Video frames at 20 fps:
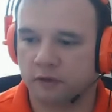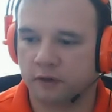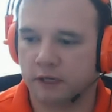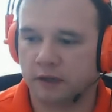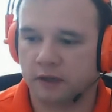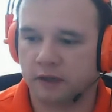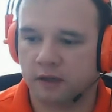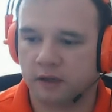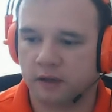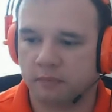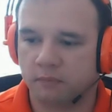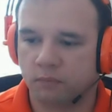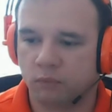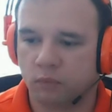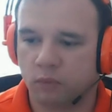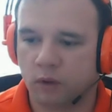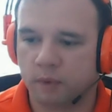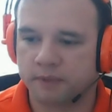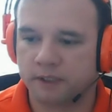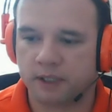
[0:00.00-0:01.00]
any
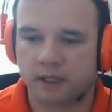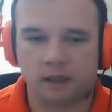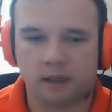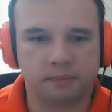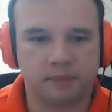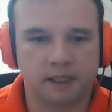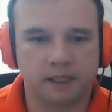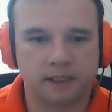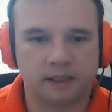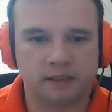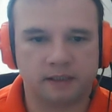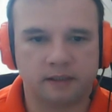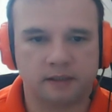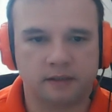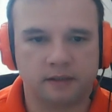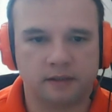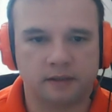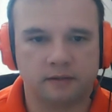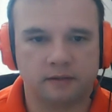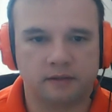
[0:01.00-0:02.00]
website updates
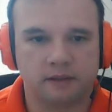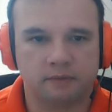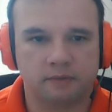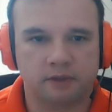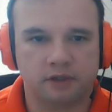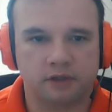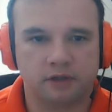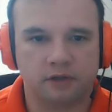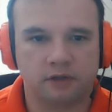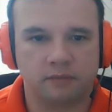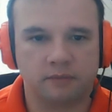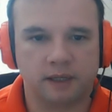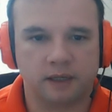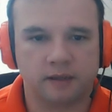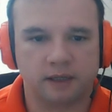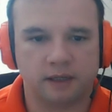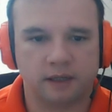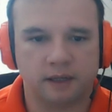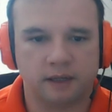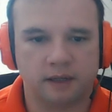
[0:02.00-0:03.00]
that we should know
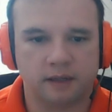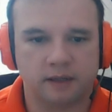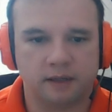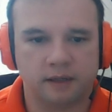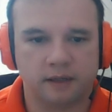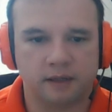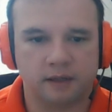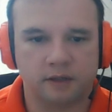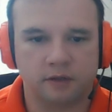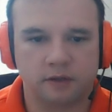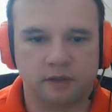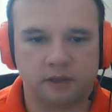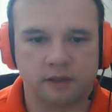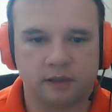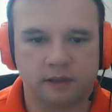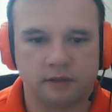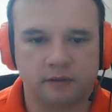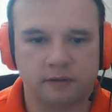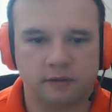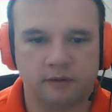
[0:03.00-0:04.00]
about? Anything
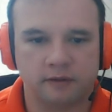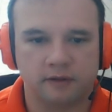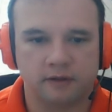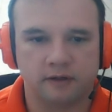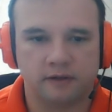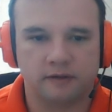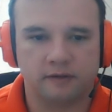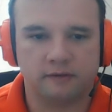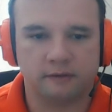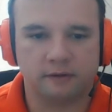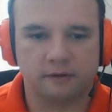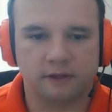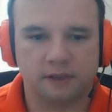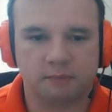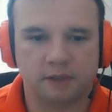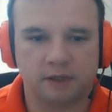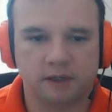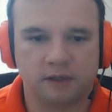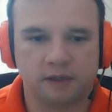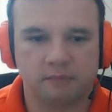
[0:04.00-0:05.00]
interesting, or it's
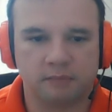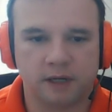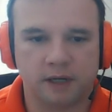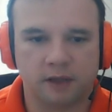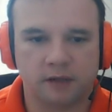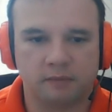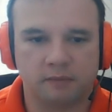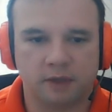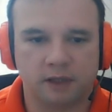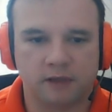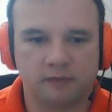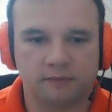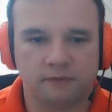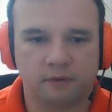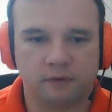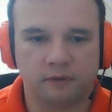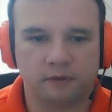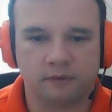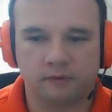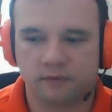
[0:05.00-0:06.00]
been a mild month
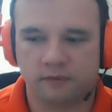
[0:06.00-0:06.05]
for